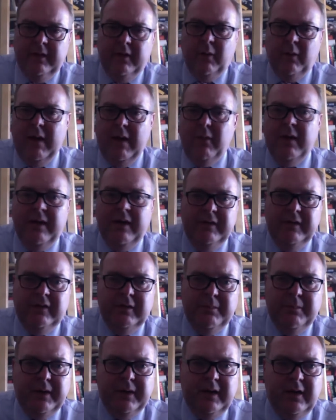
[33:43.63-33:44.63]
the way we're having
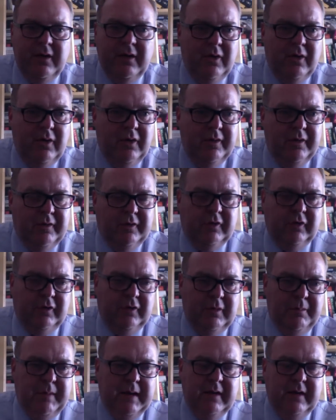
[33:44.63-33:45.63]
to procure
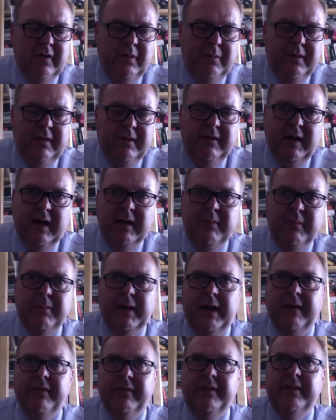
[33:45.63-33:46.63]
such a big number of
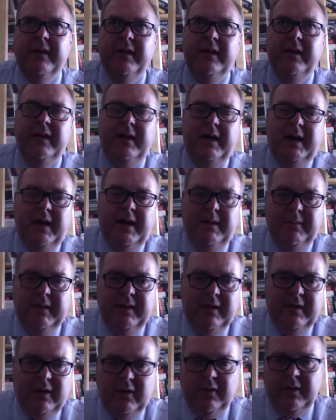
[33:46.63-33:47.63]
iPads
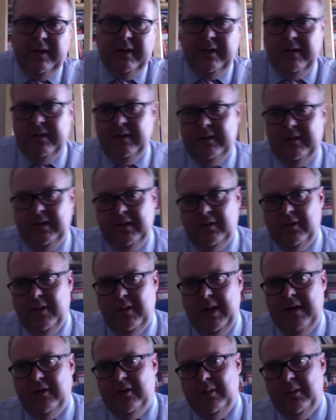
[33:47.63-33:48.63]
in the current
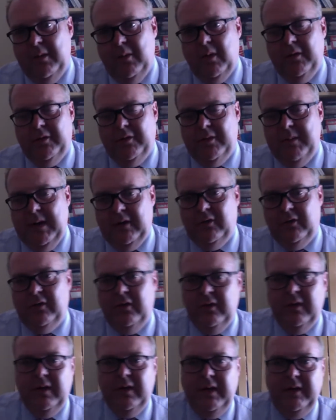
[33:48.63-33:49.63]
situation, we want to make
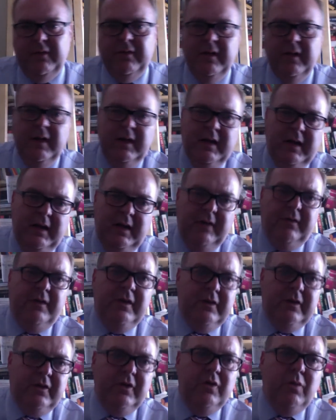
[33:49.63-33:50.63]
sure that
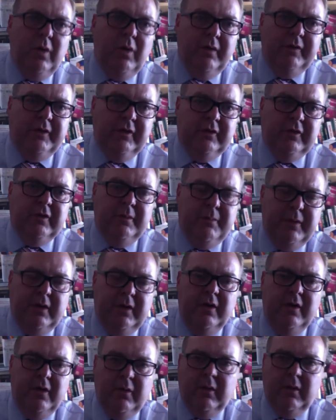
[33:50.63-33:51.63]
if you do want us to
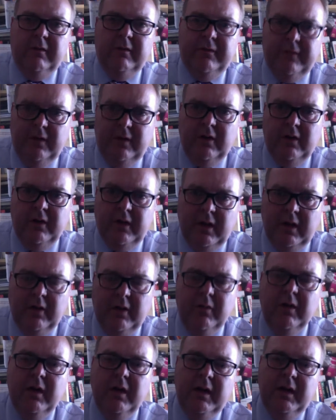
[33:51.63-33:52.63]
procure one for
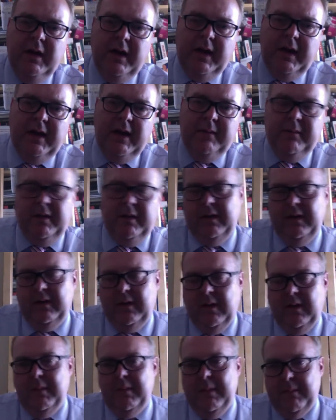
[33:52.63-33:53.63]
you
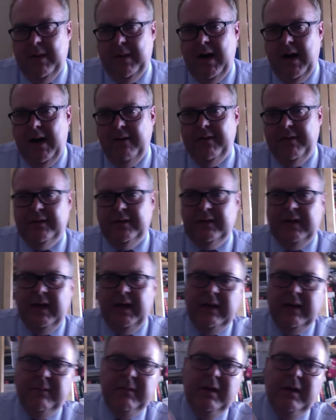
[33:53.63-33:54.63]
and be part of the
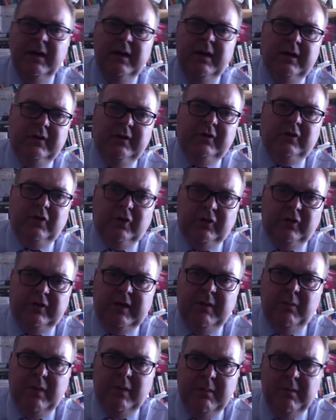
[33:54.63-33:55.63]
scheme as
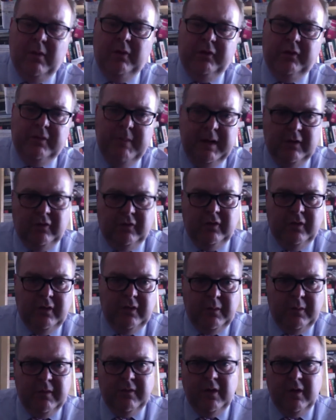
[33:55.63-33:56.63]
such, then we want to make
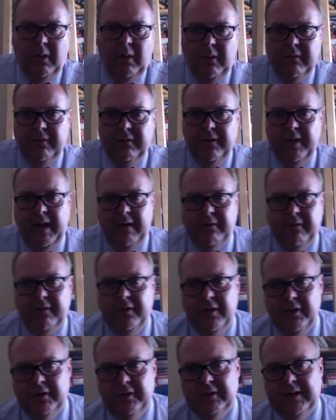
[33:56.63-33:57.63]
sure that we've got one for
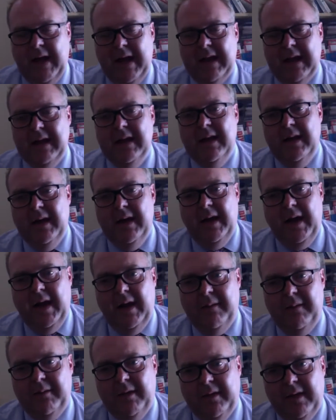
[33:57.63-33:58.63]
that first day
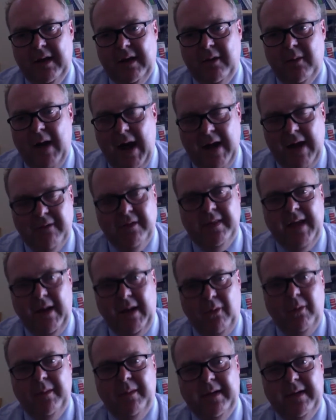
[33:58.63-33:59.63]
that they arrive.
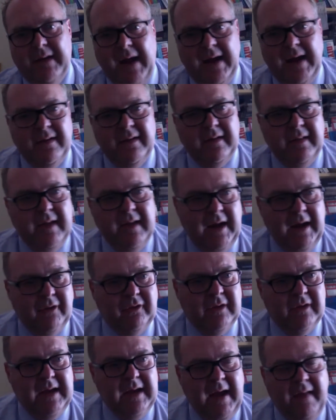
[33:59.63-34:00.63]
And that will be the day that they
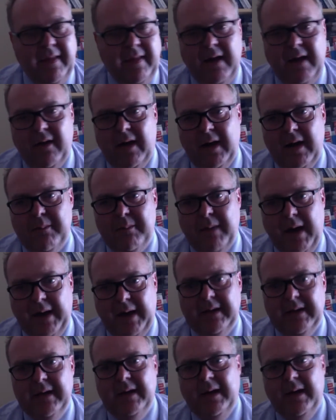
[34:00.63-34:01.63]
actually get their
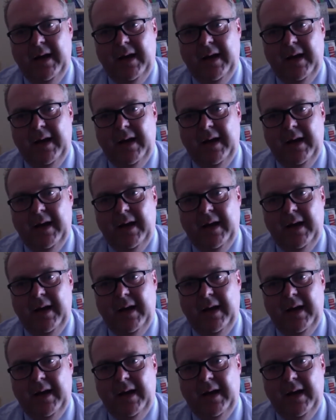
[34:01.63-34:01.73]
iPad